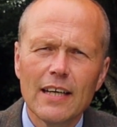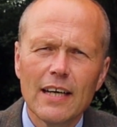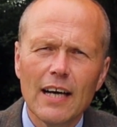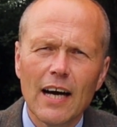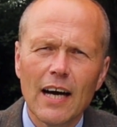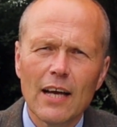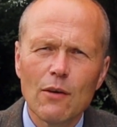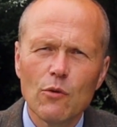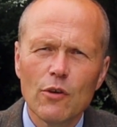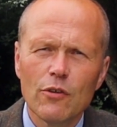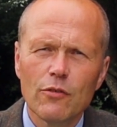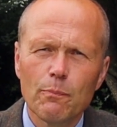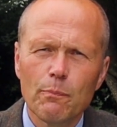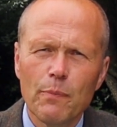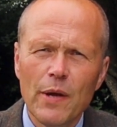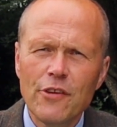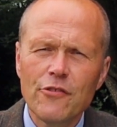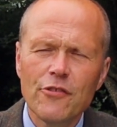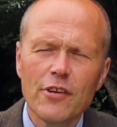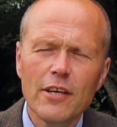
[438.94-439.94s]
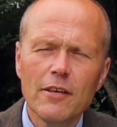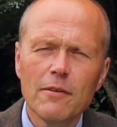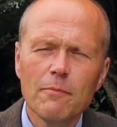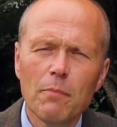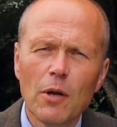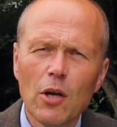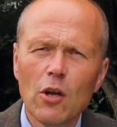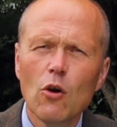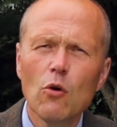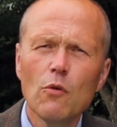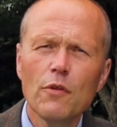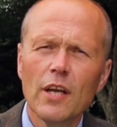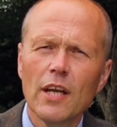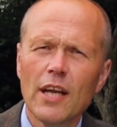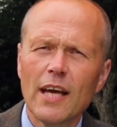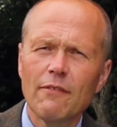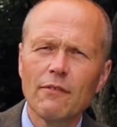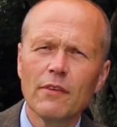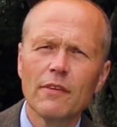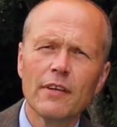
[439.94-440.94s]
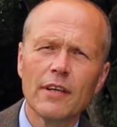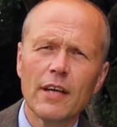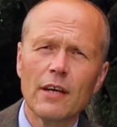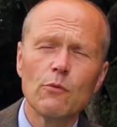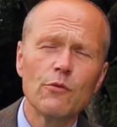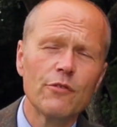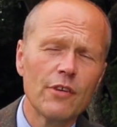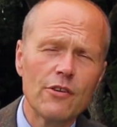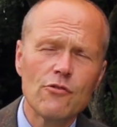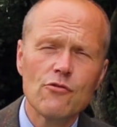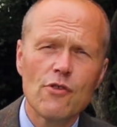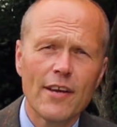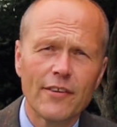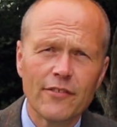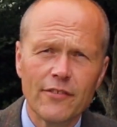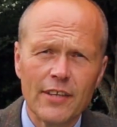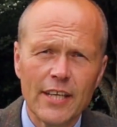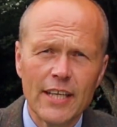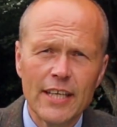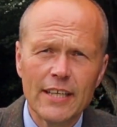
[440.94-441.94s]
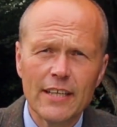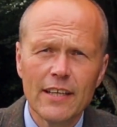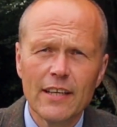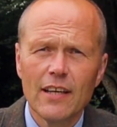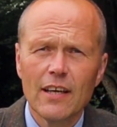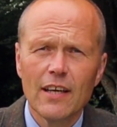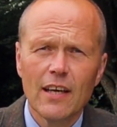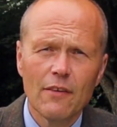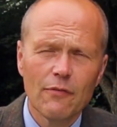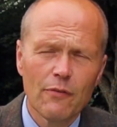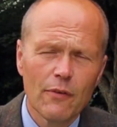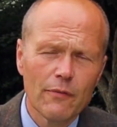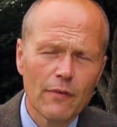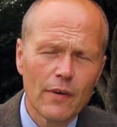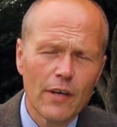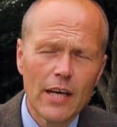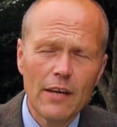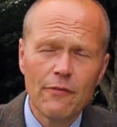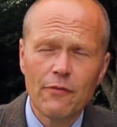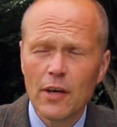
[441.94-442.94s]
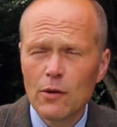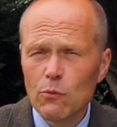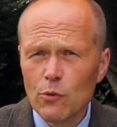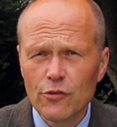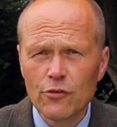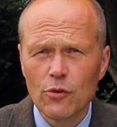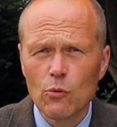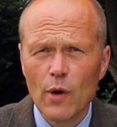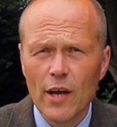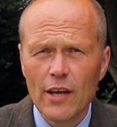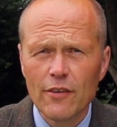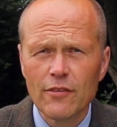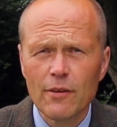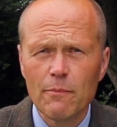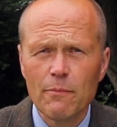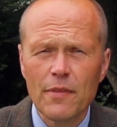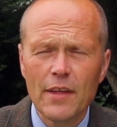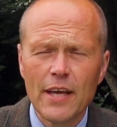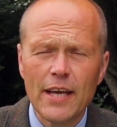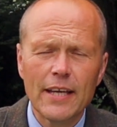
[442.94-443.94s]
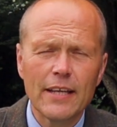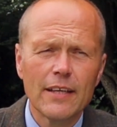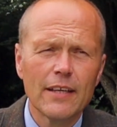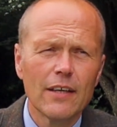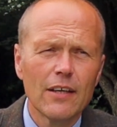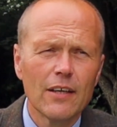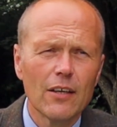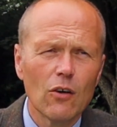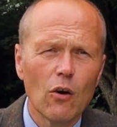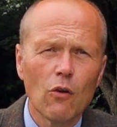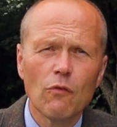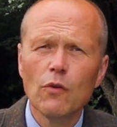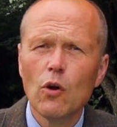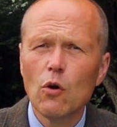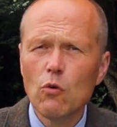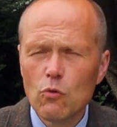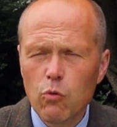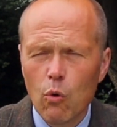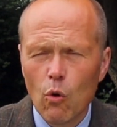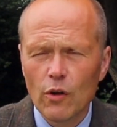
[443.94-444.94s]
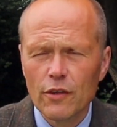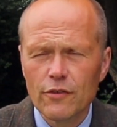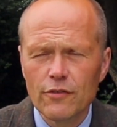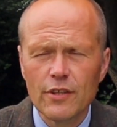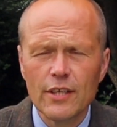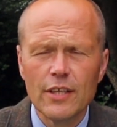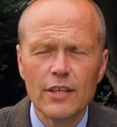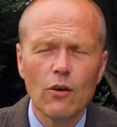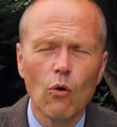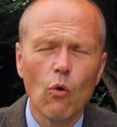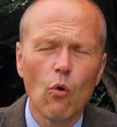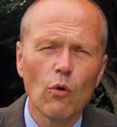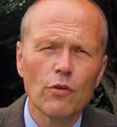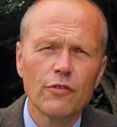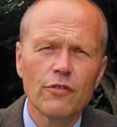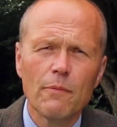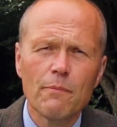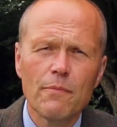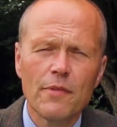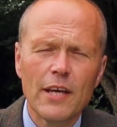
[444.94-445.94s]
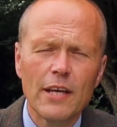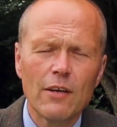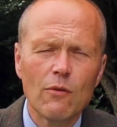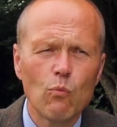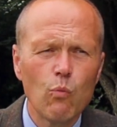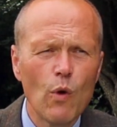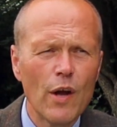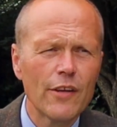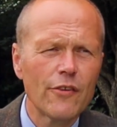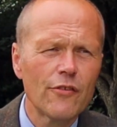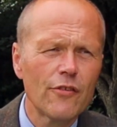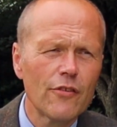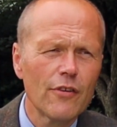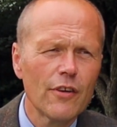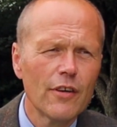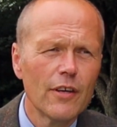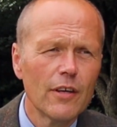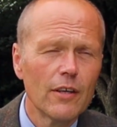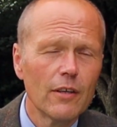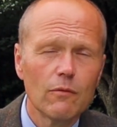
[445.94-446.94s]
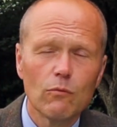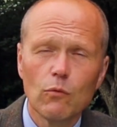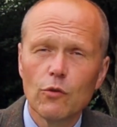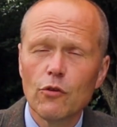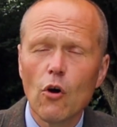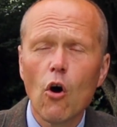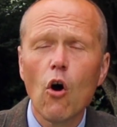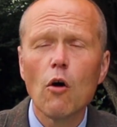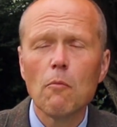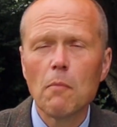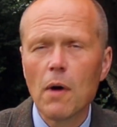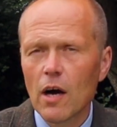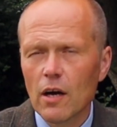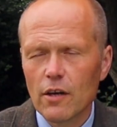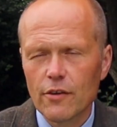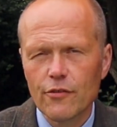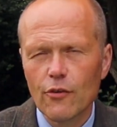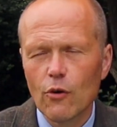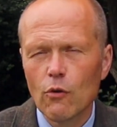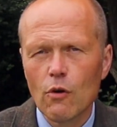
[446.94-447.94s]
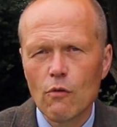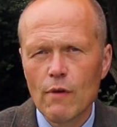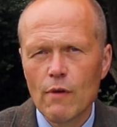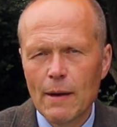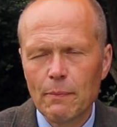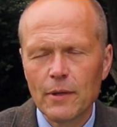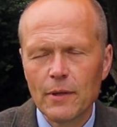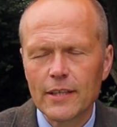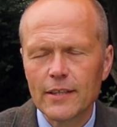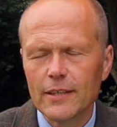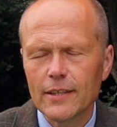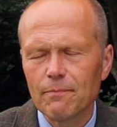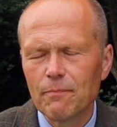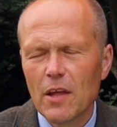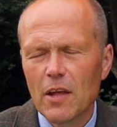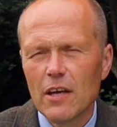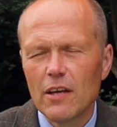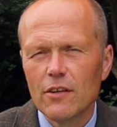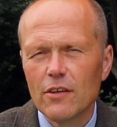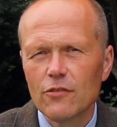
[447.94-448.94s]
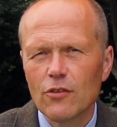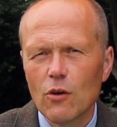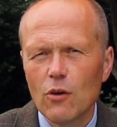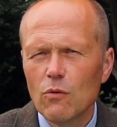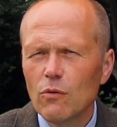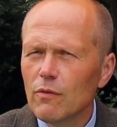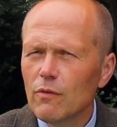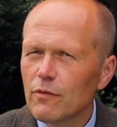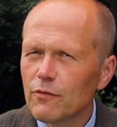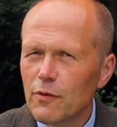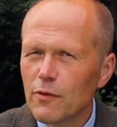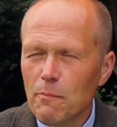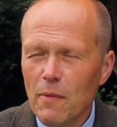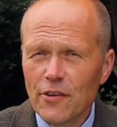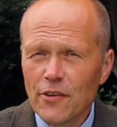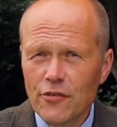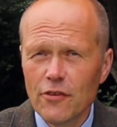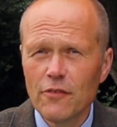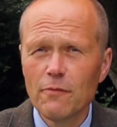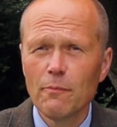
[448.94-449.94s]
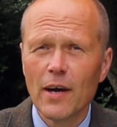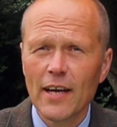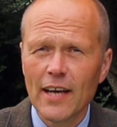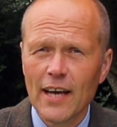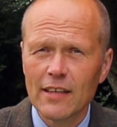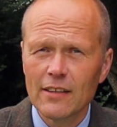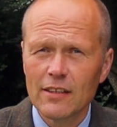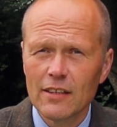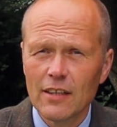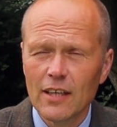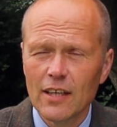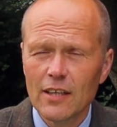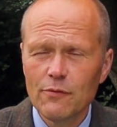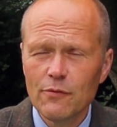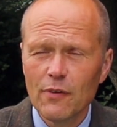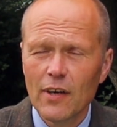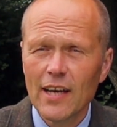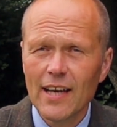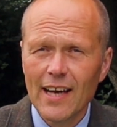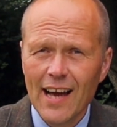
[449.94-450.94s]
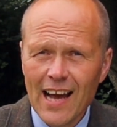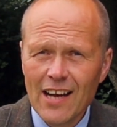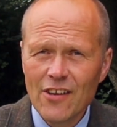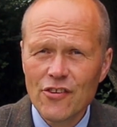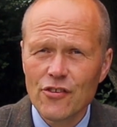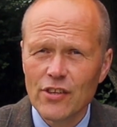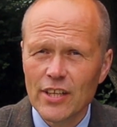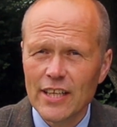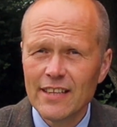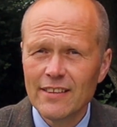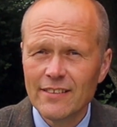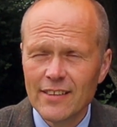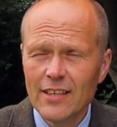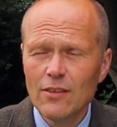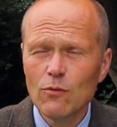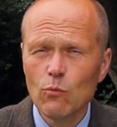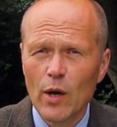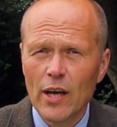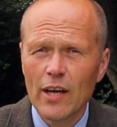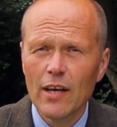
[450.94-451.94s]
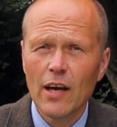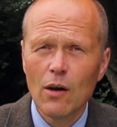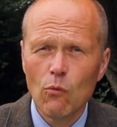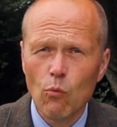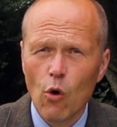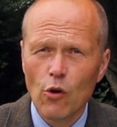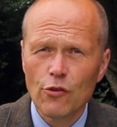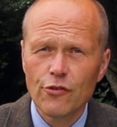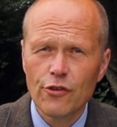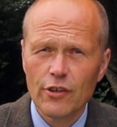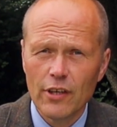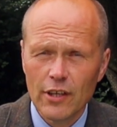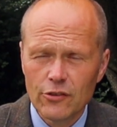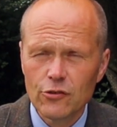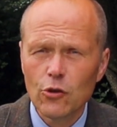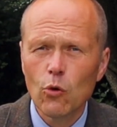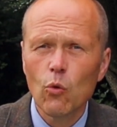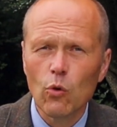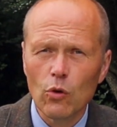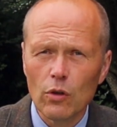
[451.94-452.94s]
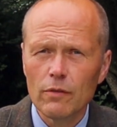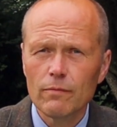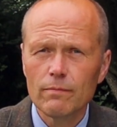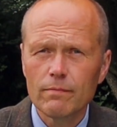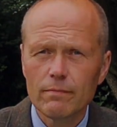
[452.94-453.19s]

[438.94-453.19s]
I was pitching below the level that I was interested in if I was to wear something of low quality or something which was a homage or a replica. So for much of my adult life, I actually didn't wear a watch at all.